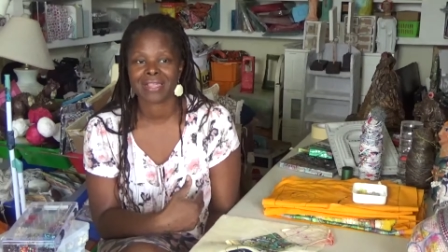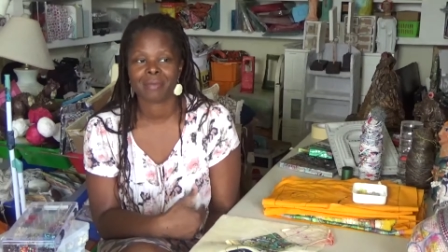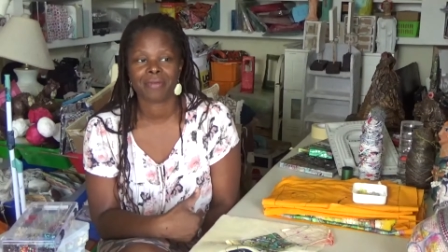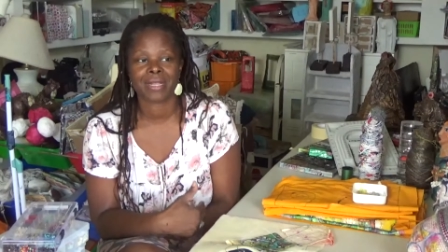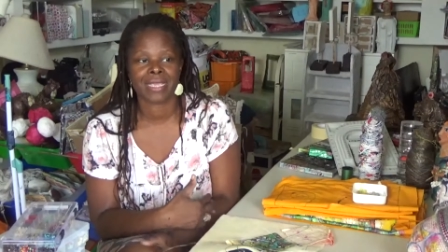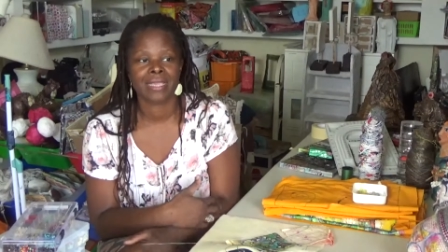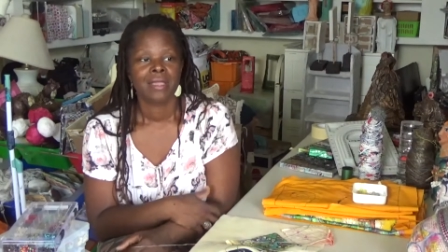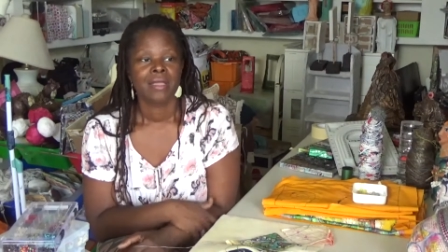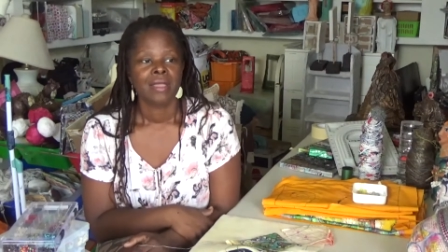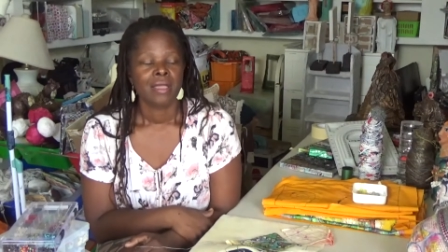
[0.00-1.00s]
separately.
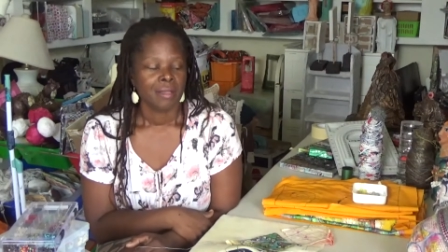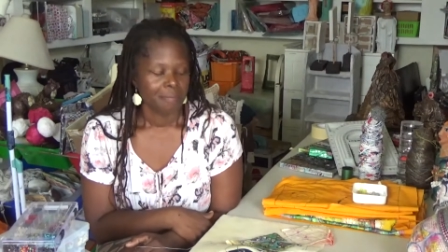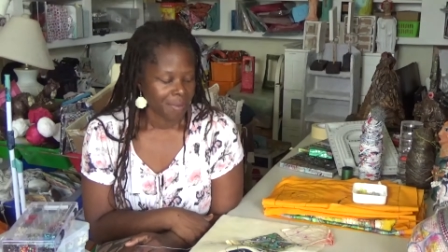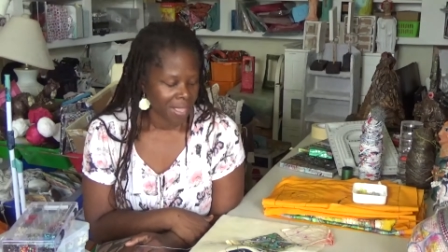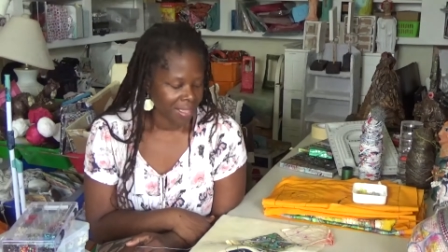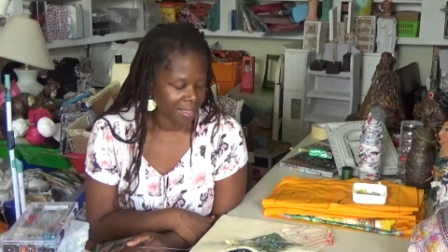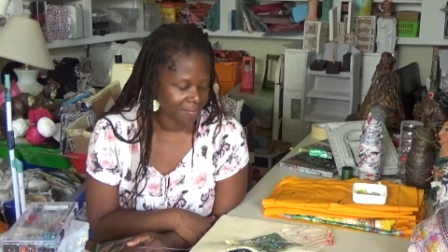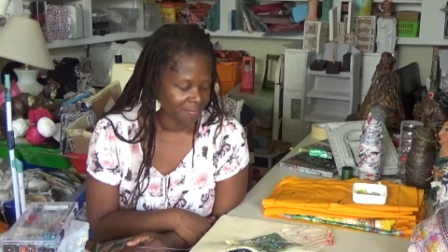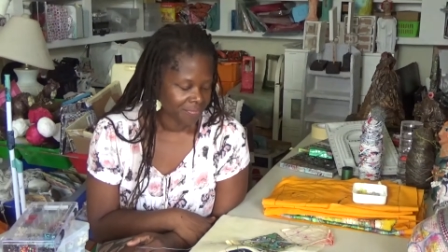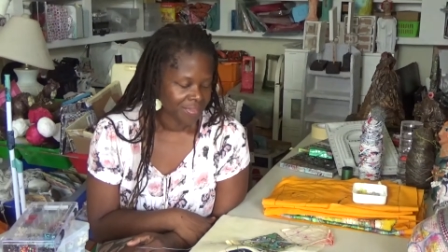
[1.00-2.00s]
But
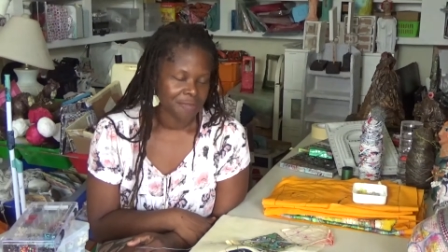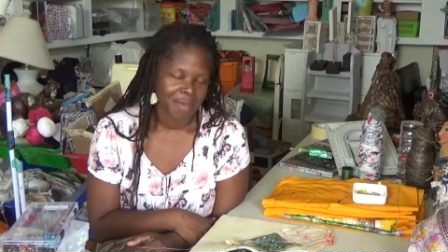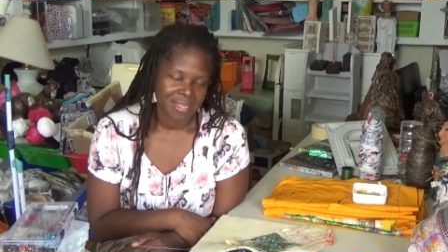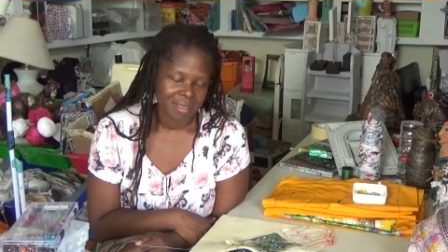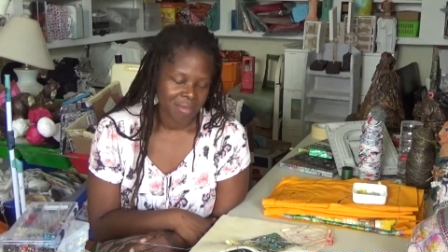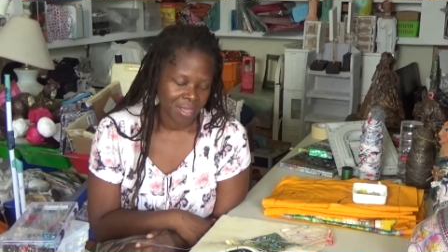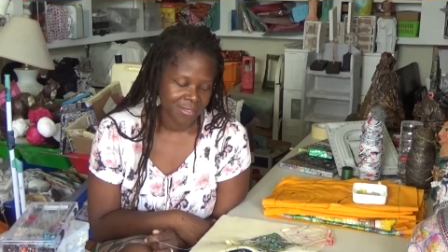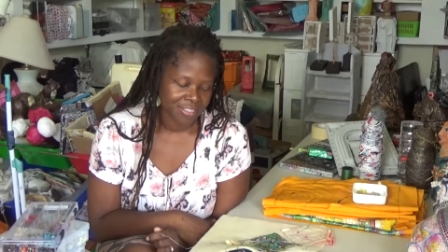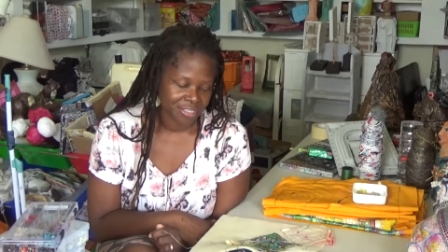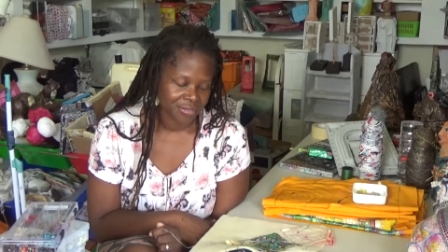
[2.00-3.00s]
the space that I'm
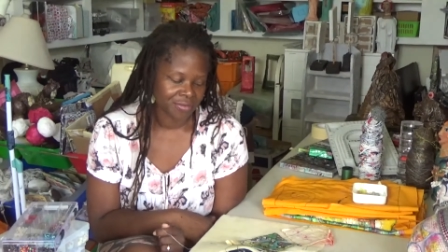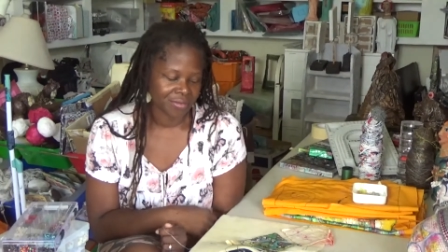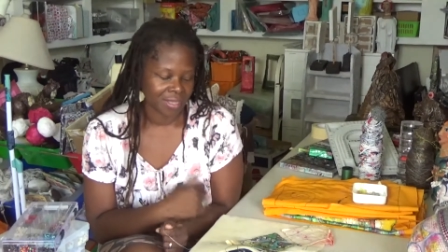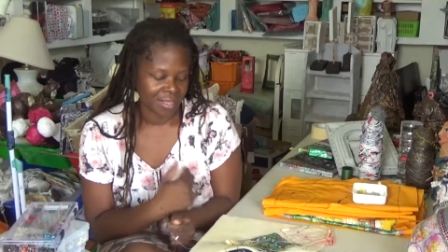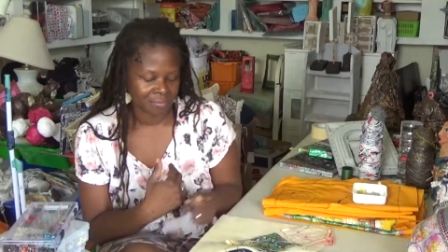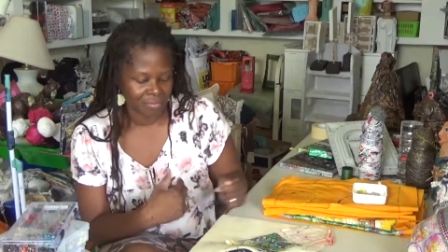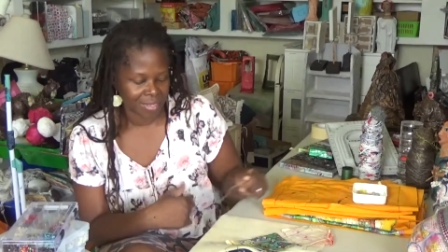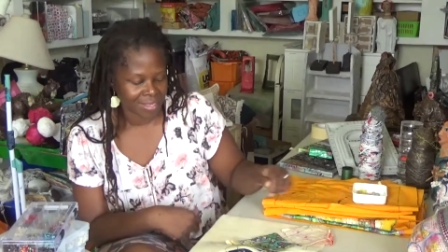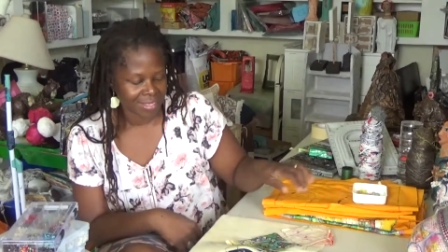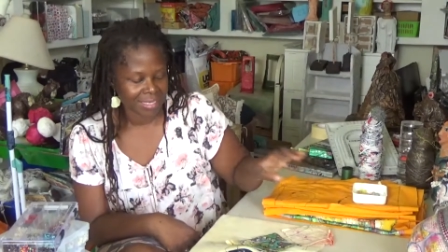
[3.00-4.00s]
going to
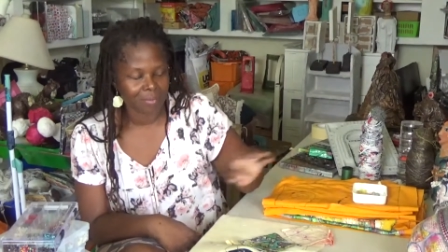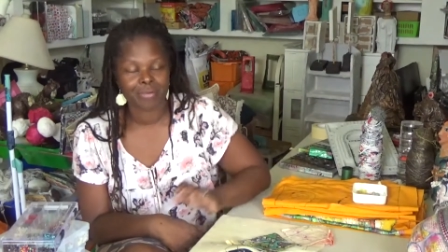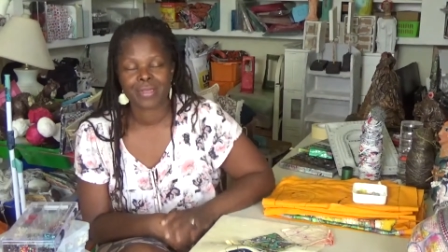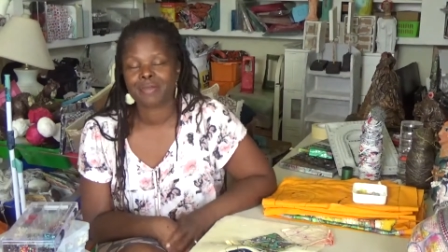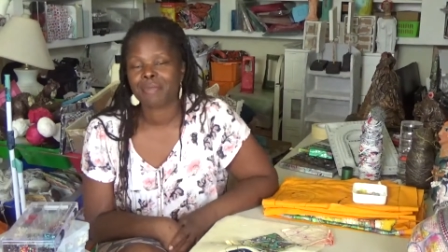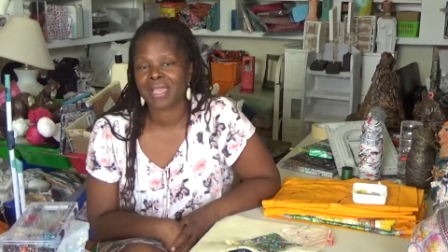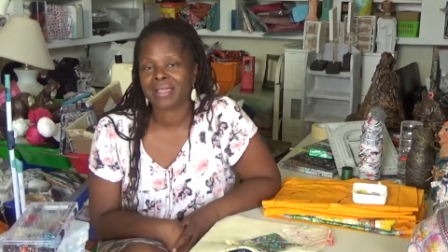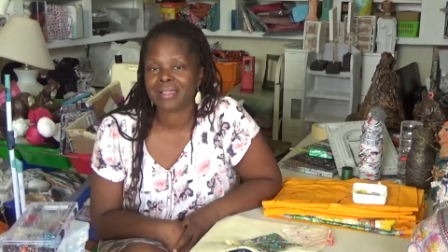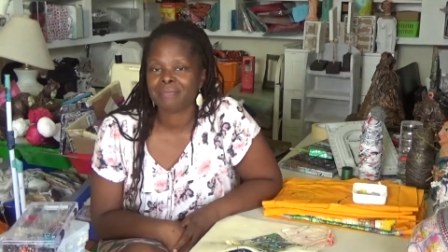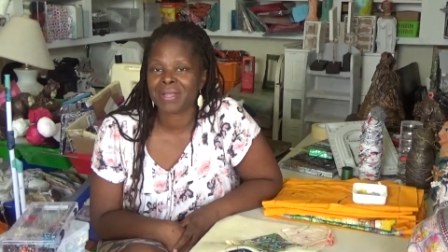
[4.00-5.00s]
is a temporary
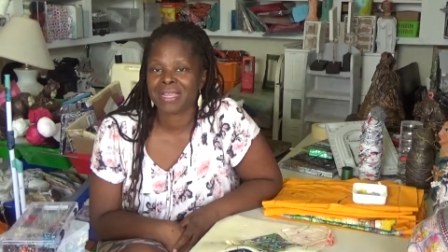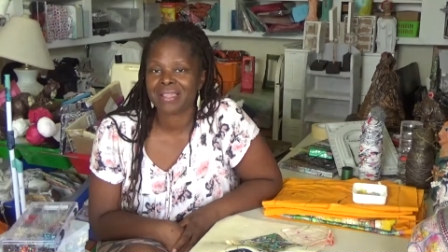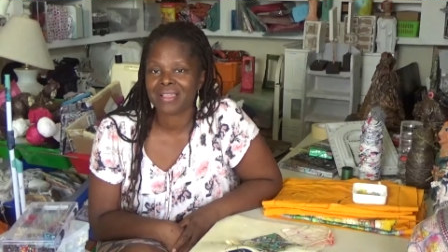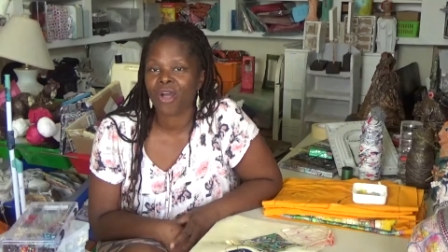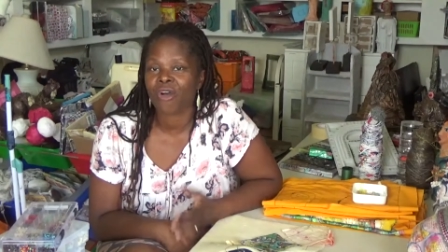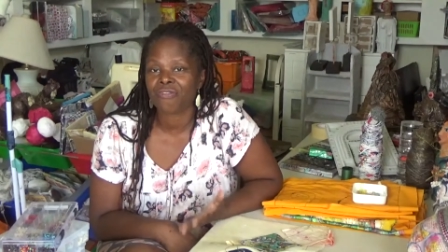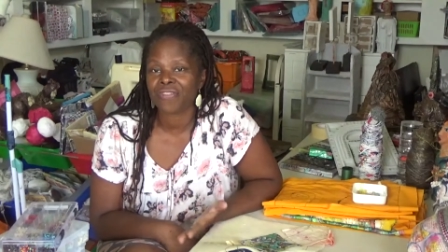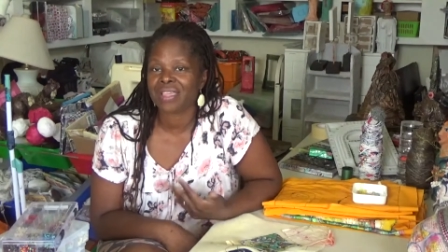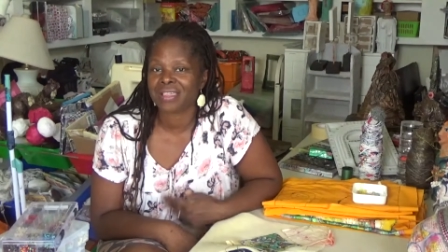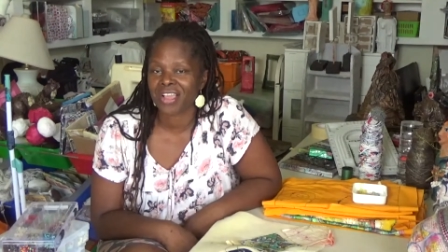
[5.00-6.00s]
space, but it's half
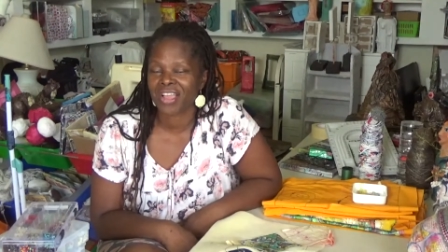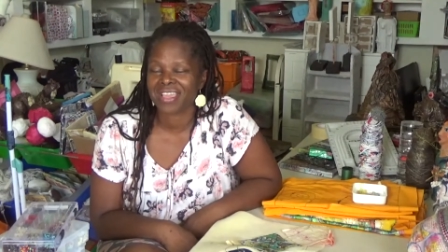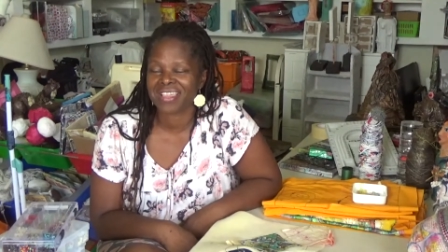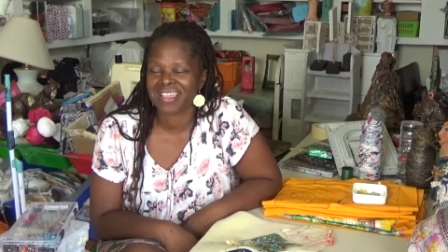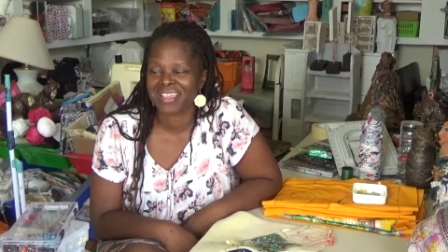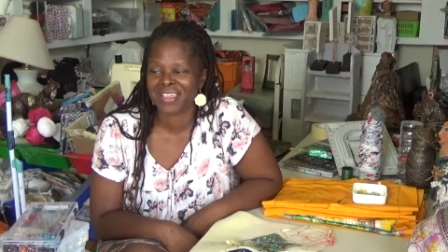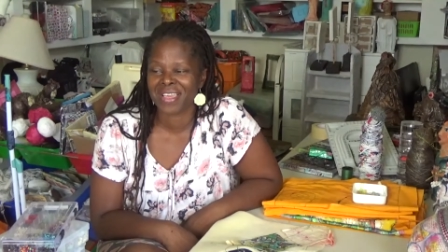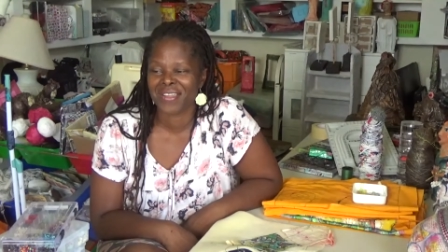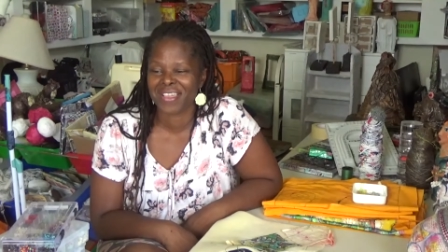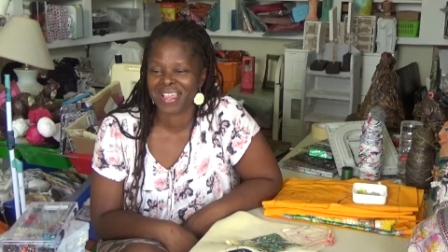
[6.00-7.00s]
this size.
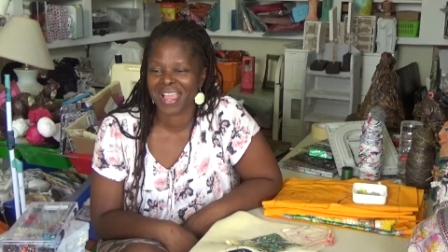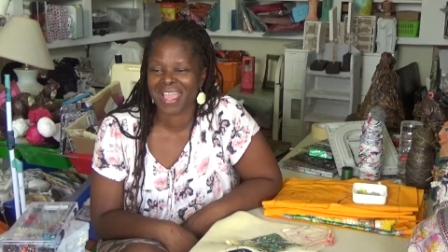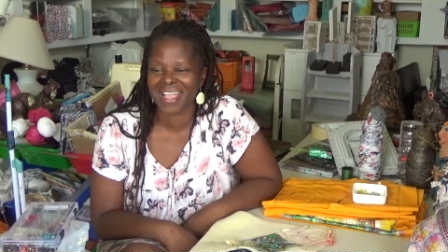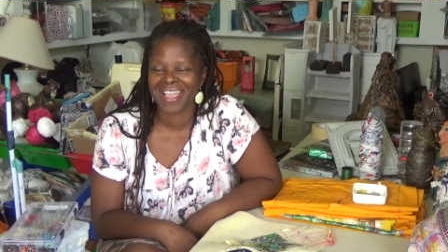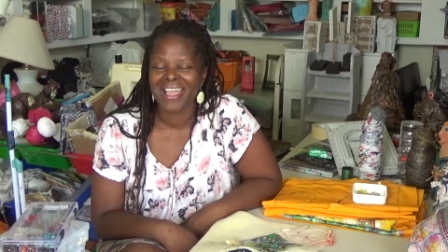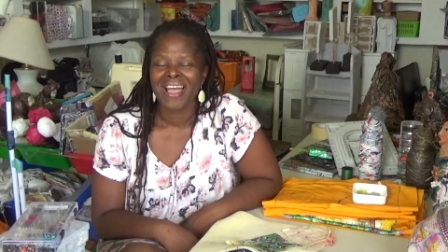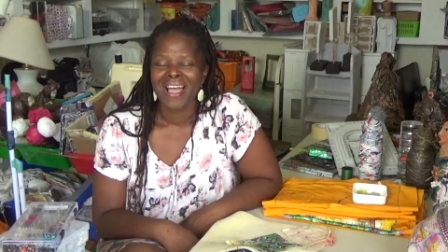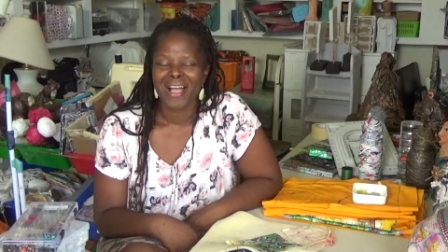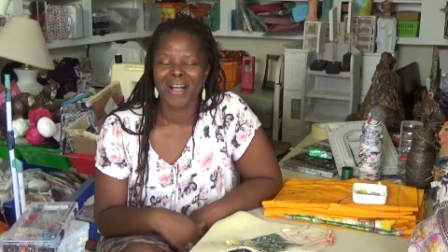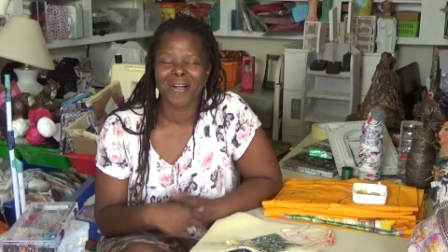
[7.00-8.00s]
So it's like,
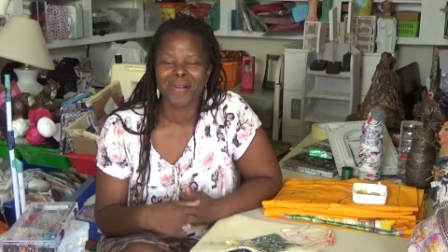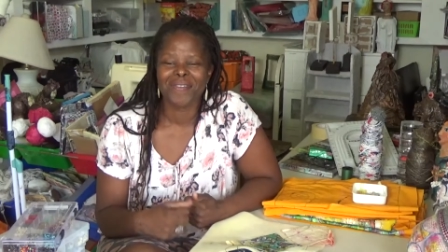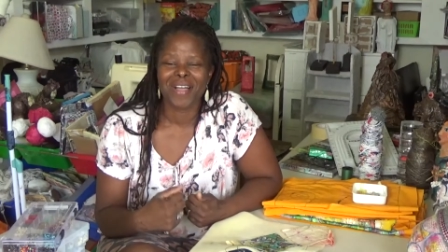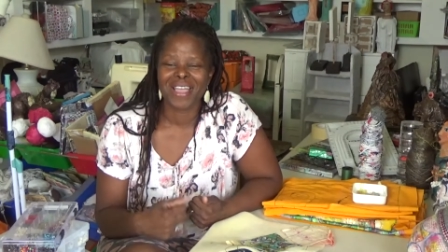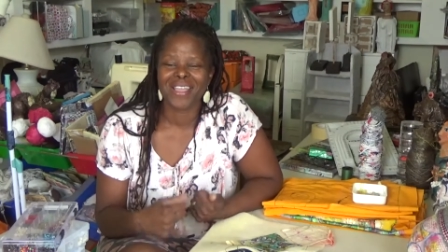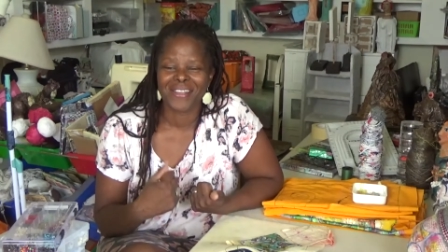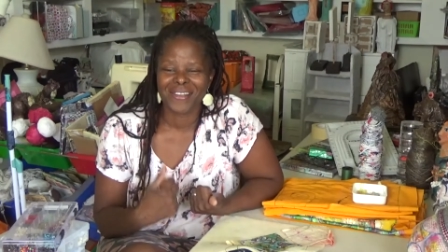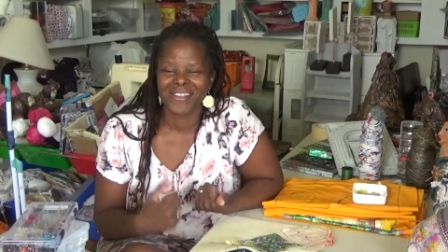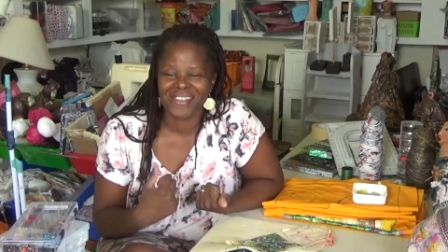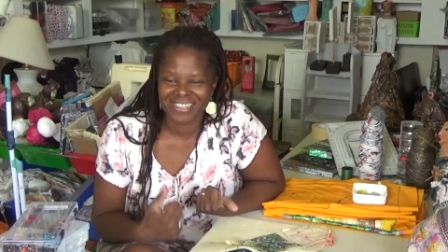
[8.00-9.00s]
oh my
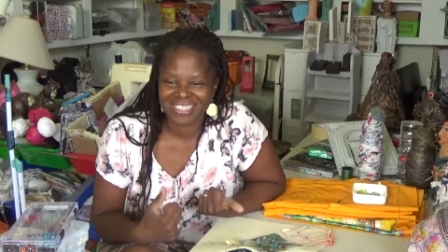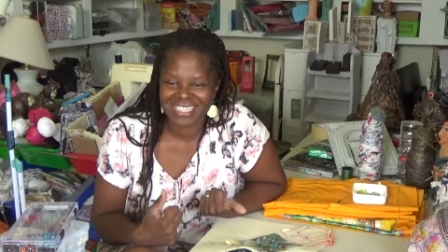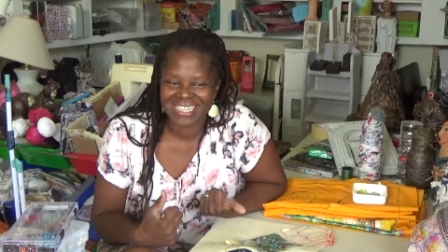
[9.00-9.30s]
gosh,